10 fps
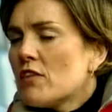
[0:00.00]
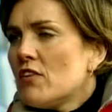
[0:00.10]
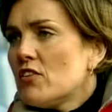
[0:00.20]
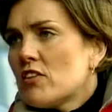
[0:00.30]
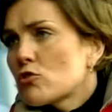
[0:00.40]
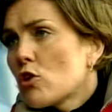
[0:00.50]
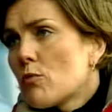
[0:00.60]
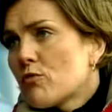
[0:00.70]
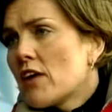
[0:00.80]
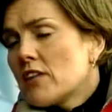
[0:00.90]
If he's in the
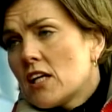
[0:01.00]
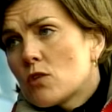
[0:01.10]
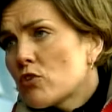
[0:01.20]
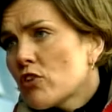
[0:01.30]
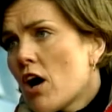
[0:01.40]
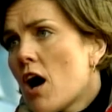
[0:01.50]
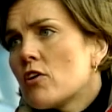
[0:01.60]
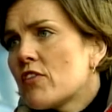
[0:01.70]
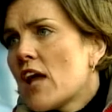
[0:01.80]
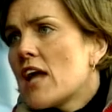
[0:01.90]
top flight, he can
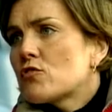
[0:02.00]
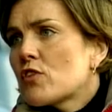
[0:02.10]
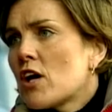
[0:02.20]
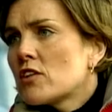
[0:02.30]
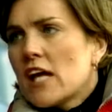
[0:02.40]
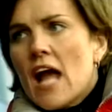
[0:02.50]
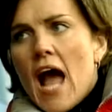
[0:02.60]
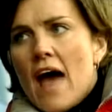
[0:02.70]
retire at the age of 30,